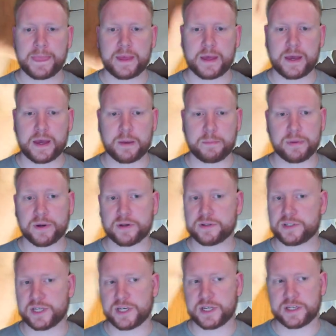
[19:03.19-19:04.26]
But
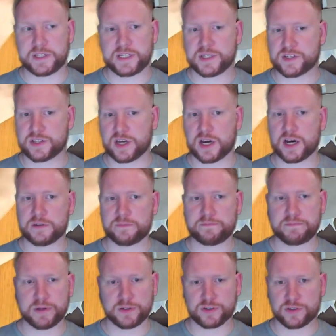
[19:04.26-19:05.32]
the discard
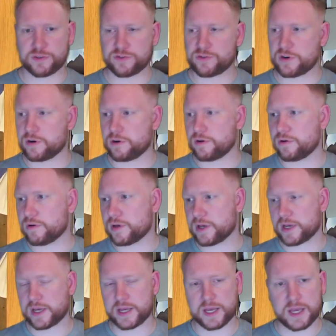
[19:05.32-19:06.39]
plus control
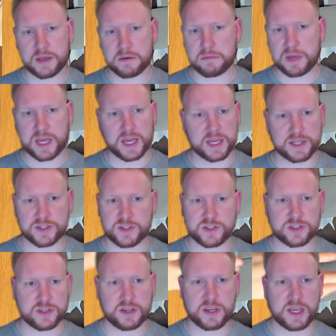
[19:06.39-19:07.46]

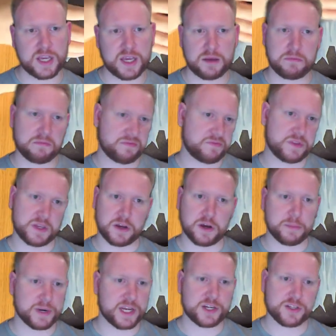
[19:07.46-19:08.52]
is... the
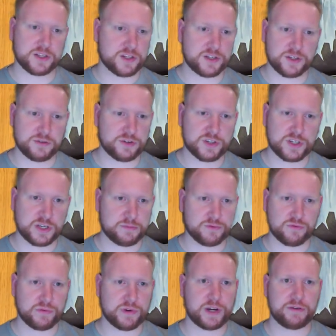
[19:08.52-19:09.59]
combination of the 2 just
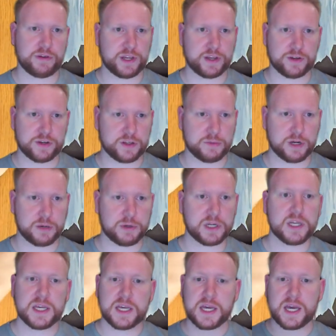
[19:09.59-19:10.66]
seems really, really good at the moment.
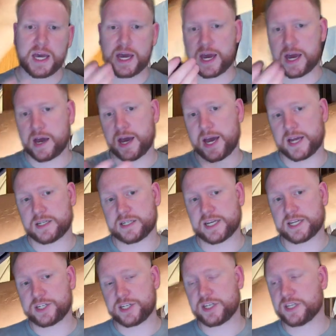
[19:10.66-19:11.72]
And
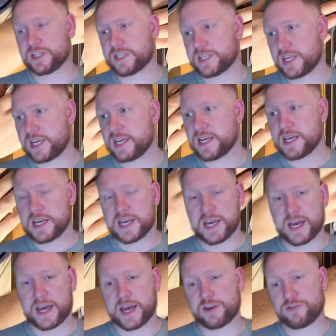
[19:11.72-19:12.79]
as you can see,
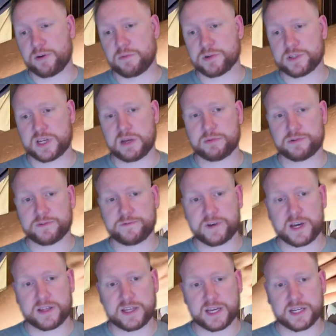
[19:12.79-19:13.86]
Andrea wasn't able to
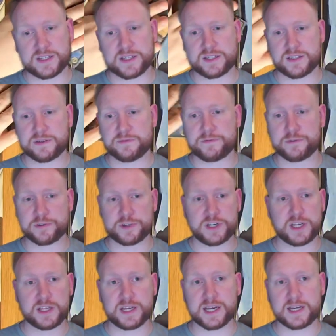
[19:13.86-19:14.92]
find the answers, and
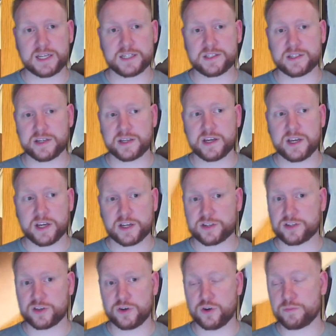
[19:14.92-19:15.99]
unfortunately that leads to a
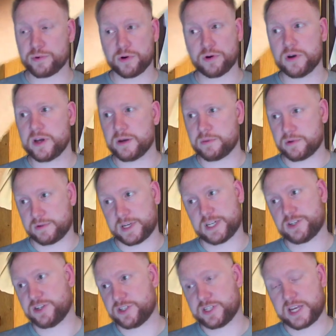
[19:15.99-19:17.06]
scoop, or I
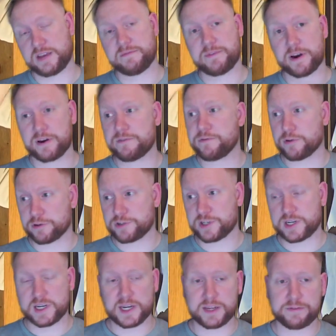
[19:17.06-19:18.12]
should say very
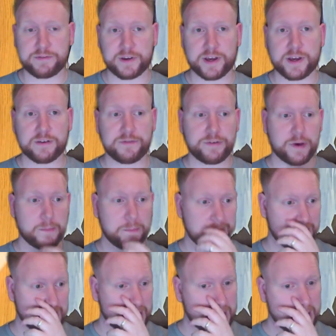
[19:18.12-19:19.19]
fortunately for
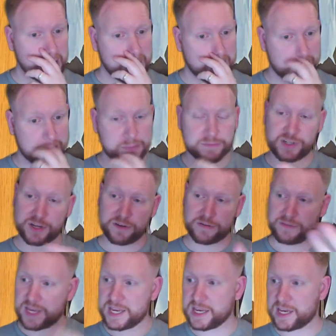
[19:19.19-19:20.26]
me. So
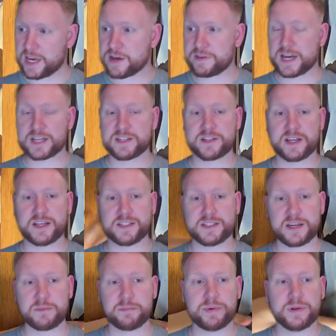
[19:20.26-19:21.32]
there you go, that's an
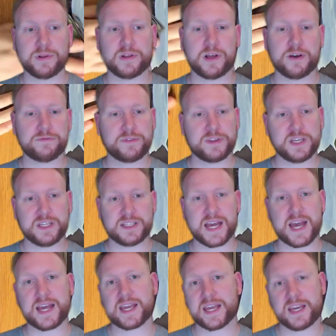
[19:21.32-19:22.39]
example of the
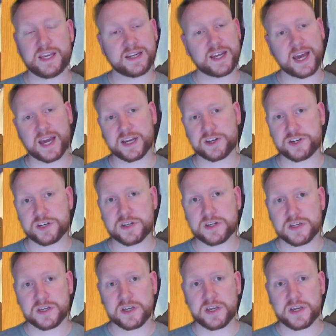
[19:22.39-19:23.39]
deck in action.